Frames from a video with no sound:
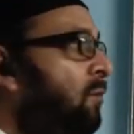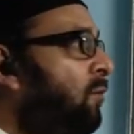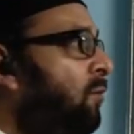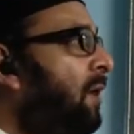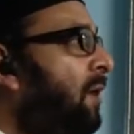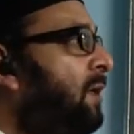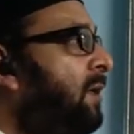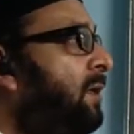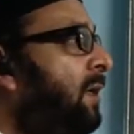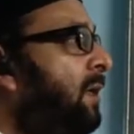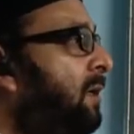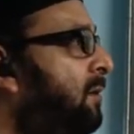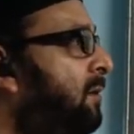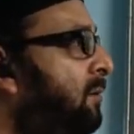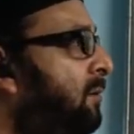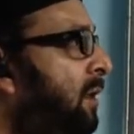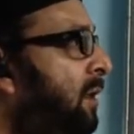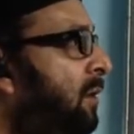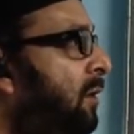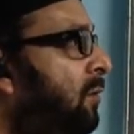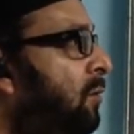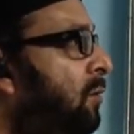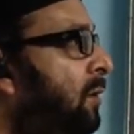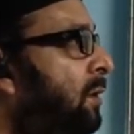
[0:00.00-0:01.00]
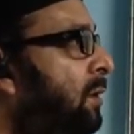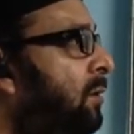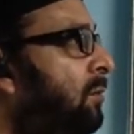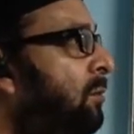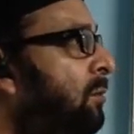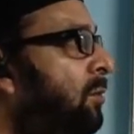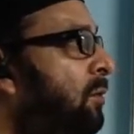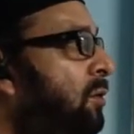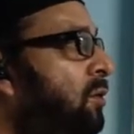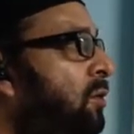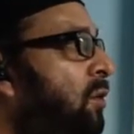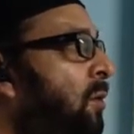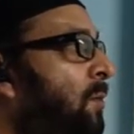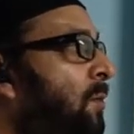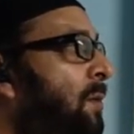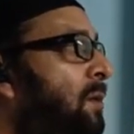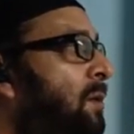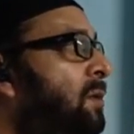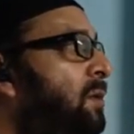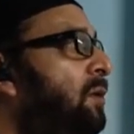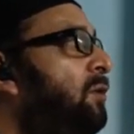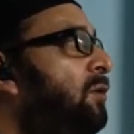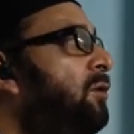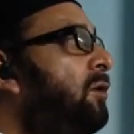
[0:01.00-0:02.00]
Why kilowatt hour? Because
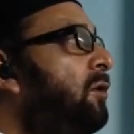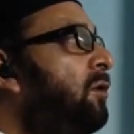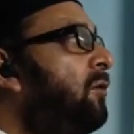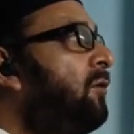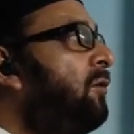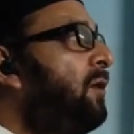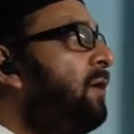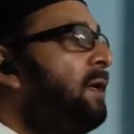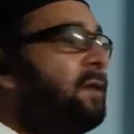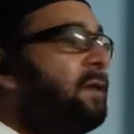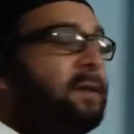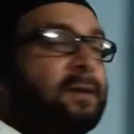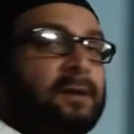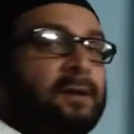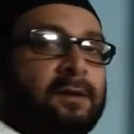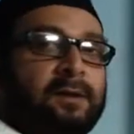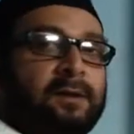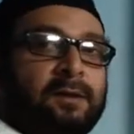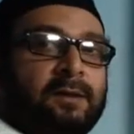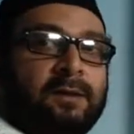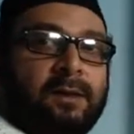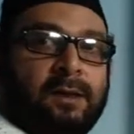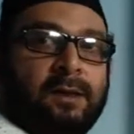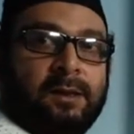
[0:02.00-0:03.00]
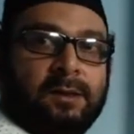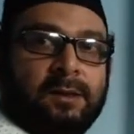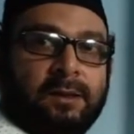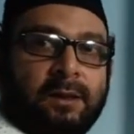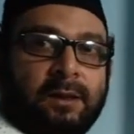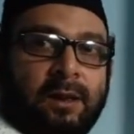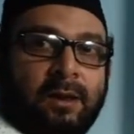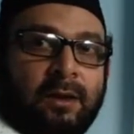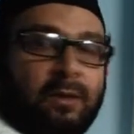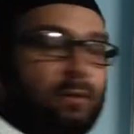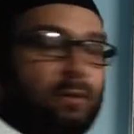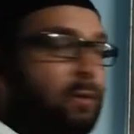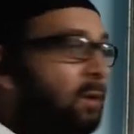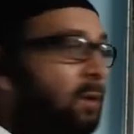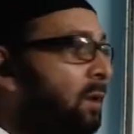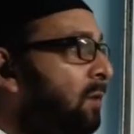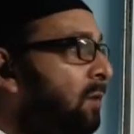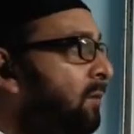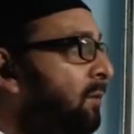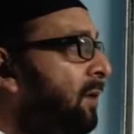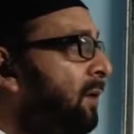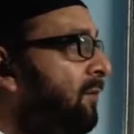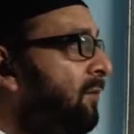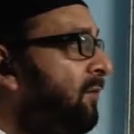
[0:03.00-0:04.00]
commercial unit of electrical energy is kilowatt
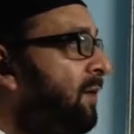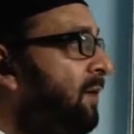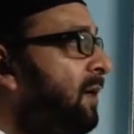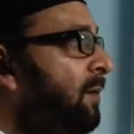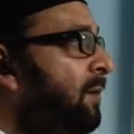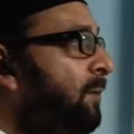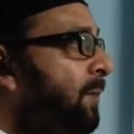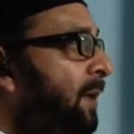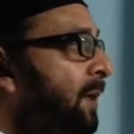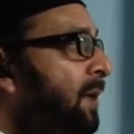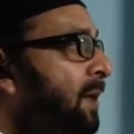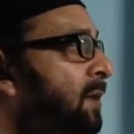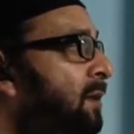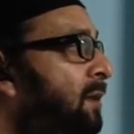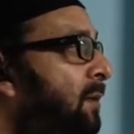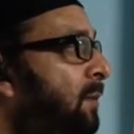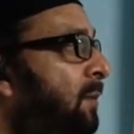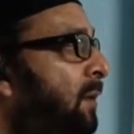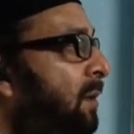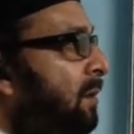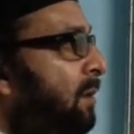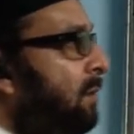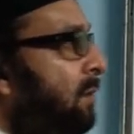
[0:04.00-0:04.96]
hour, and we are paying the